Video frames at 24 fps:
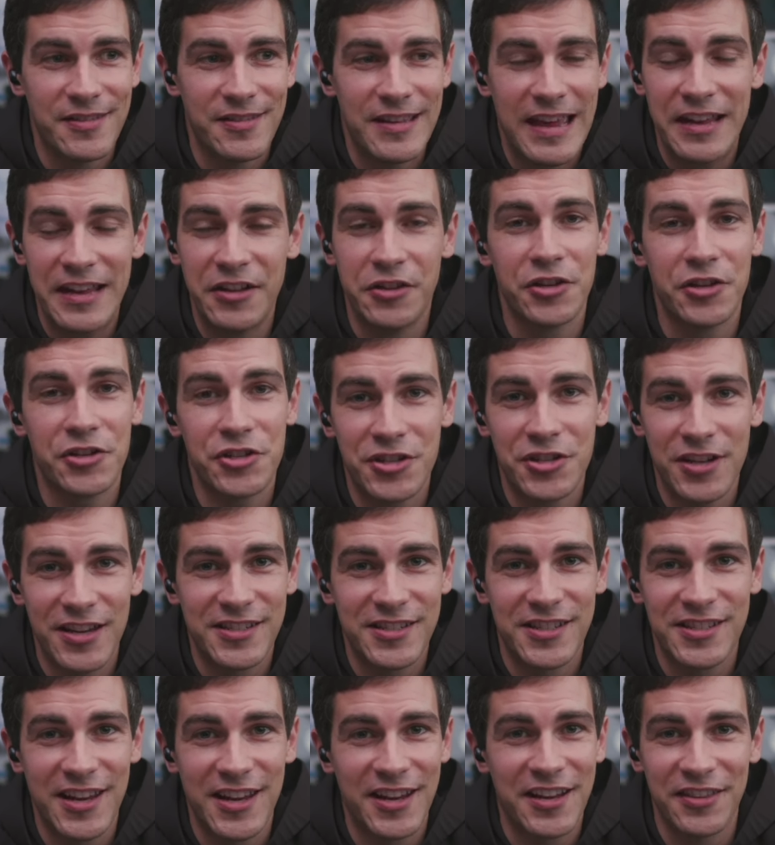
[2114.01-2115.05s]
English as
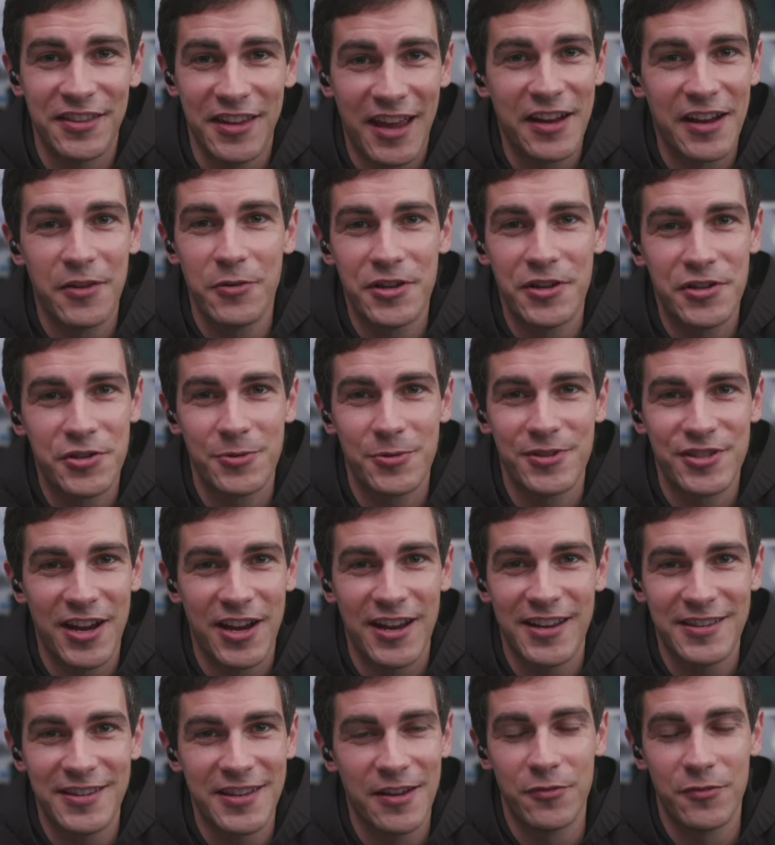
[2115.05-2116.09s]
a second language, which I
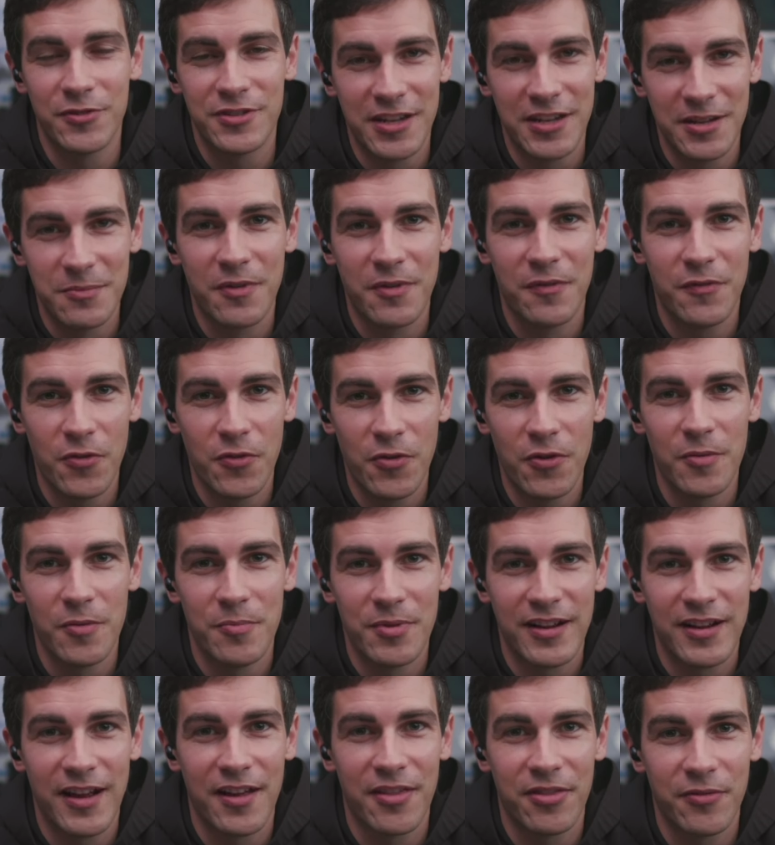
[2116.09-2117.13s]
had never done before
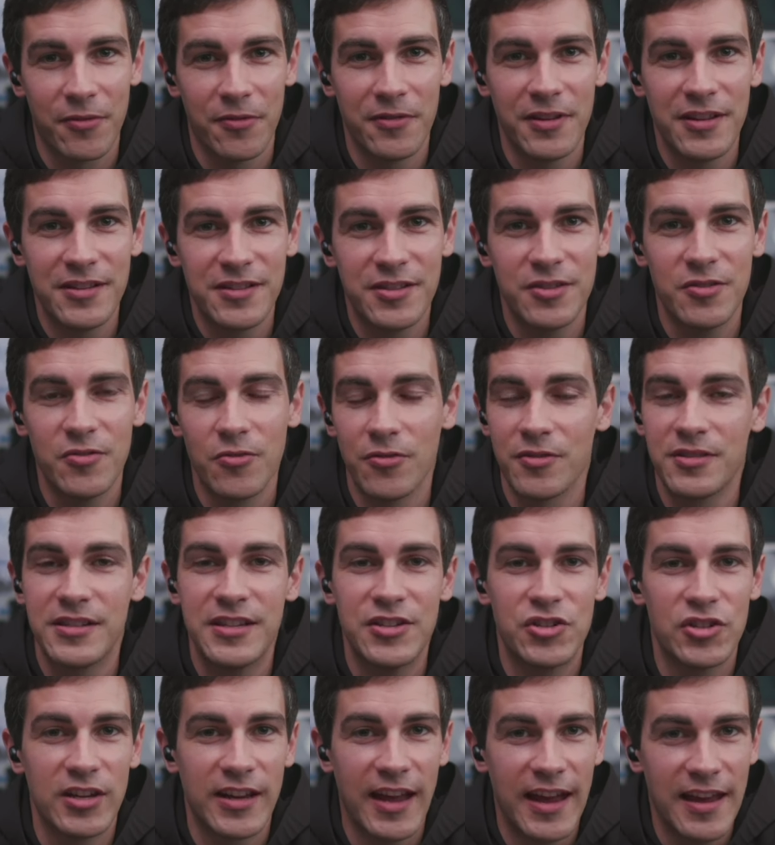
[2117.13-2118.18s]
but got thrown into, or
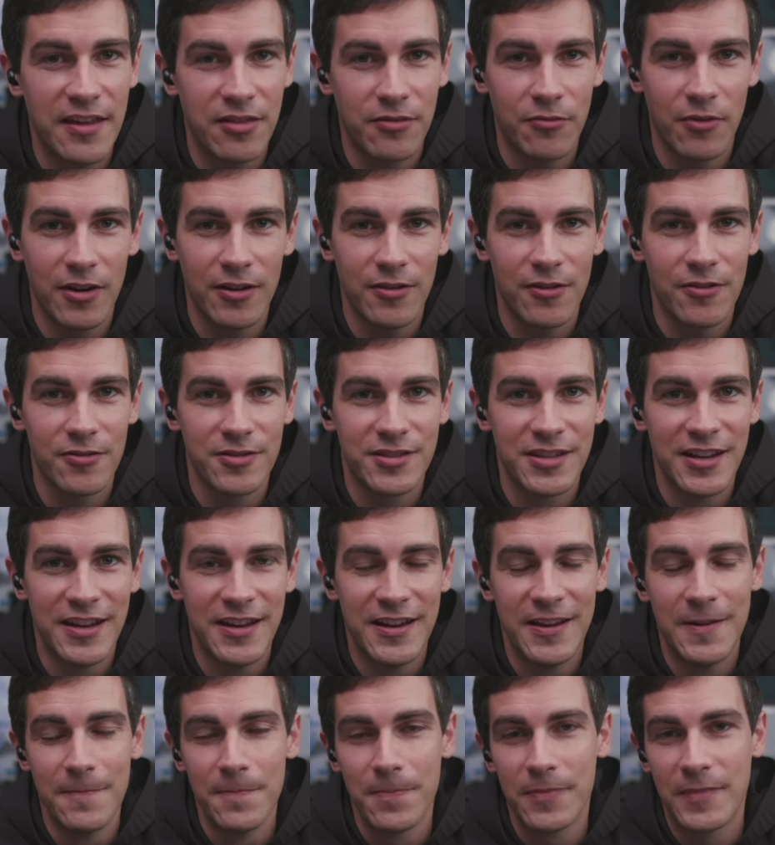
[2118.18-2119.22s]
teaching eighth graders,
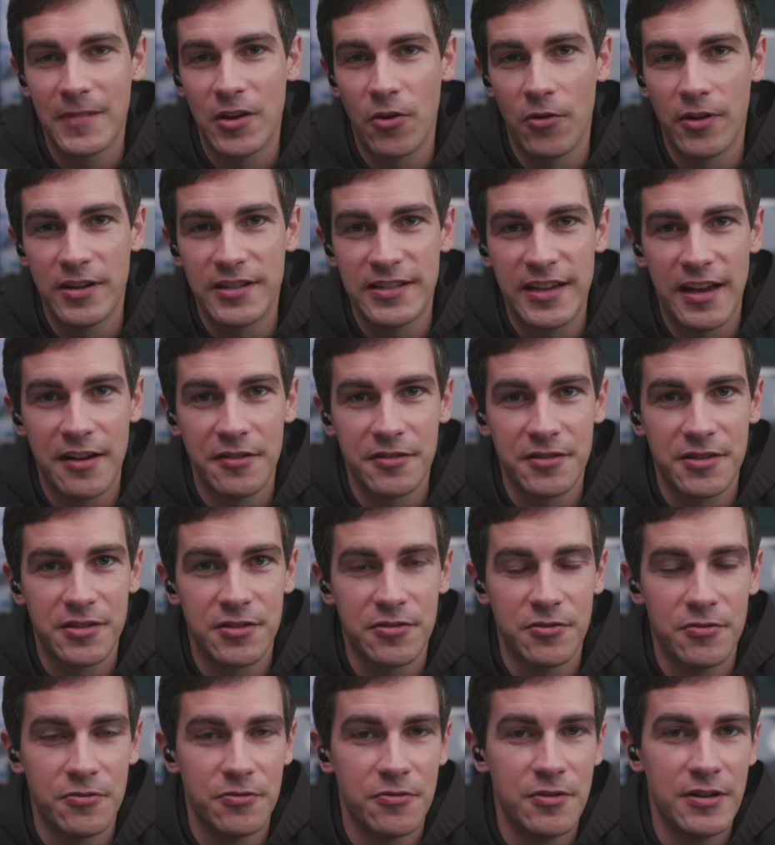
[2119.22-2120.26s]
going down
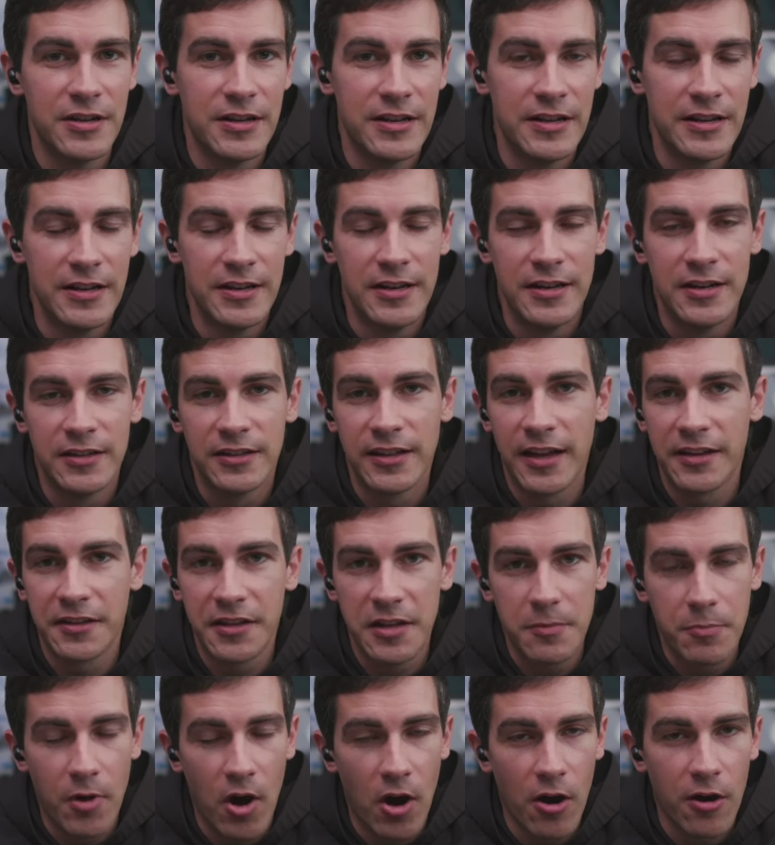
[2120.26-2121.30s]
to
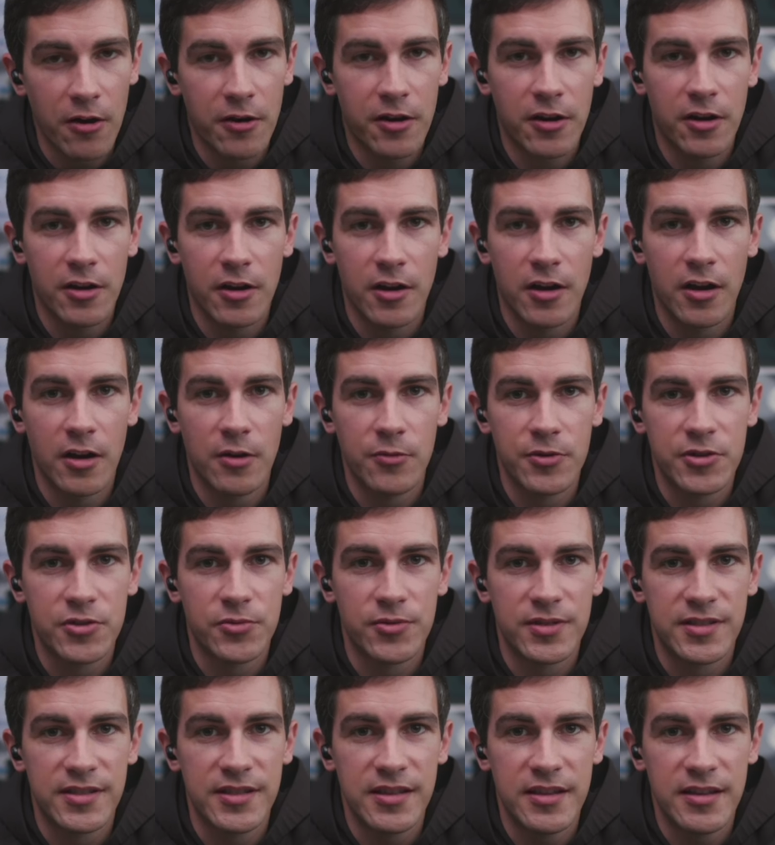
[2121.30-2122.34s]
Langley Park, which
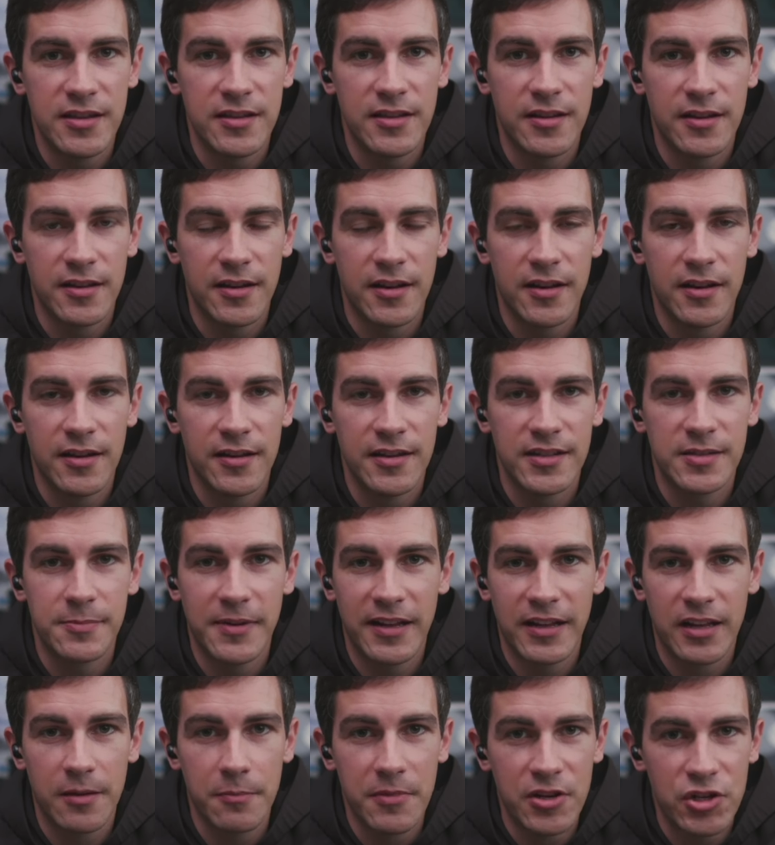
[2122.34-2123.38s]
was the
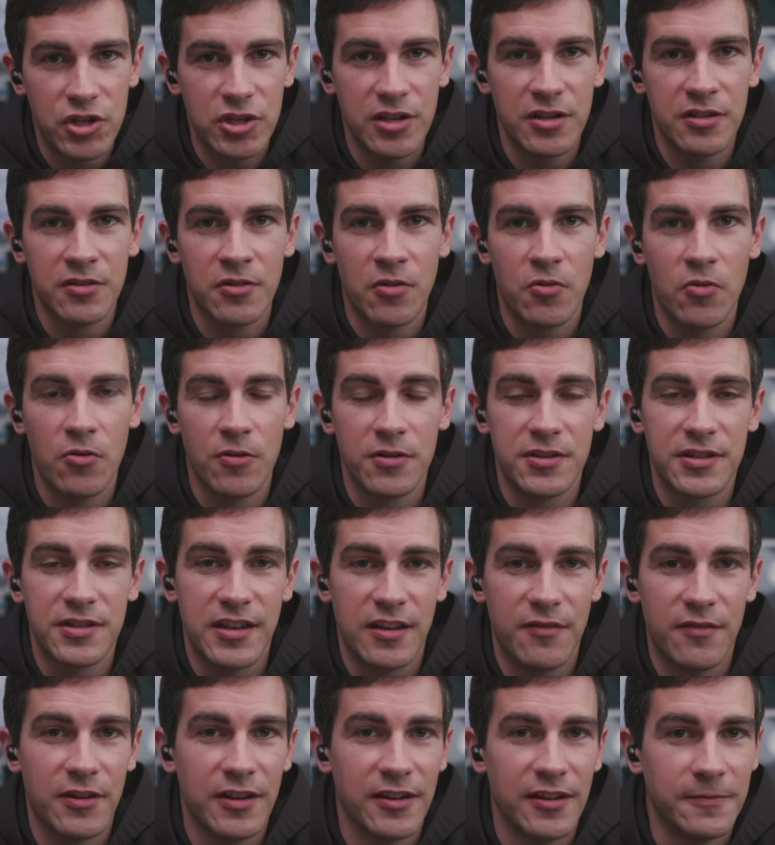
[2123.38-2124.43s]
Hispanic mission, or to
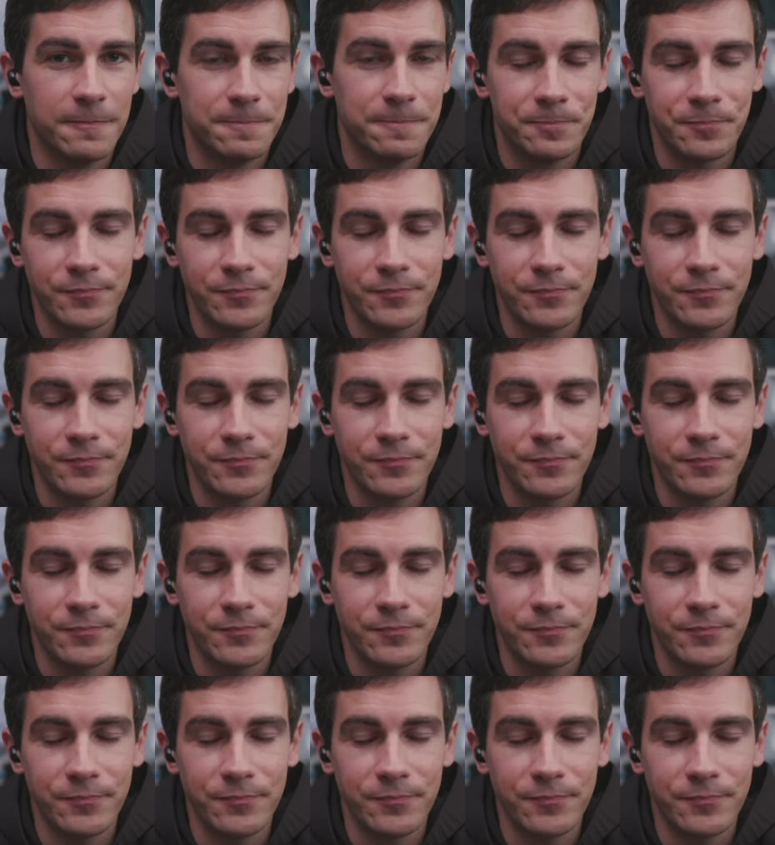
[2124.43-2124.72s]
giving